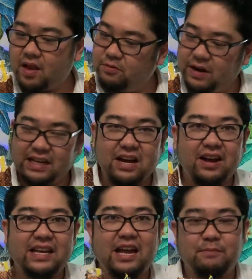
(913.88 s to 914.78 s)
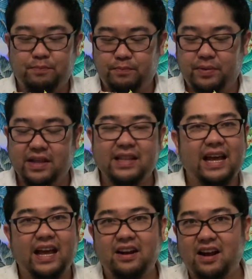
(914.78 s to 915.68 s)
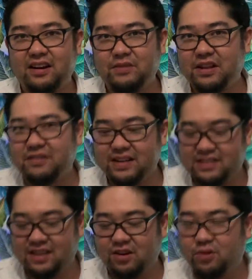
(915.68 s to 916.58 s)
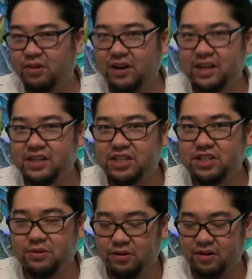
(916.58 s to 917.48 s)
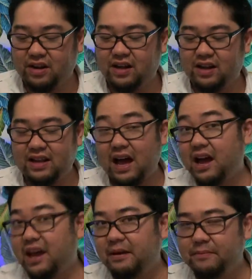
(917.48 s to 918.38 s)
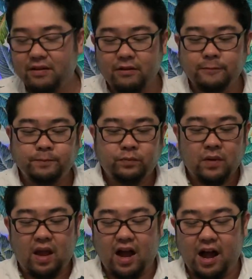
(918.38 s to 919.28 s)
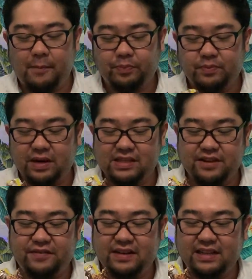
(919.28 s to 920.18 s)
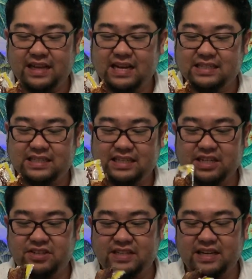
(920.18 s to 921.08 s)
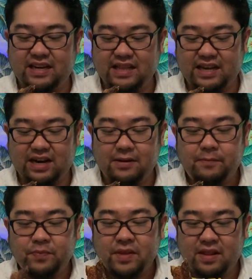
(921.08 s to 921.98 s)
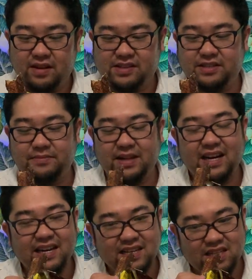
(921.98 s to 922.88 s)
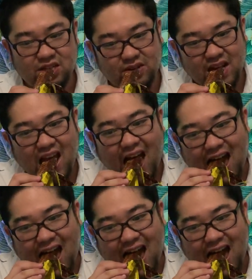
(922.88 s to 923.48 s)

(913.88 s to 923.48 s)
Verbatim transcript: right now I can't pin the head on whether it's uh, orange or uh, lime, um, but it definitely has a citrus hit on there. There's some nuttiness to it.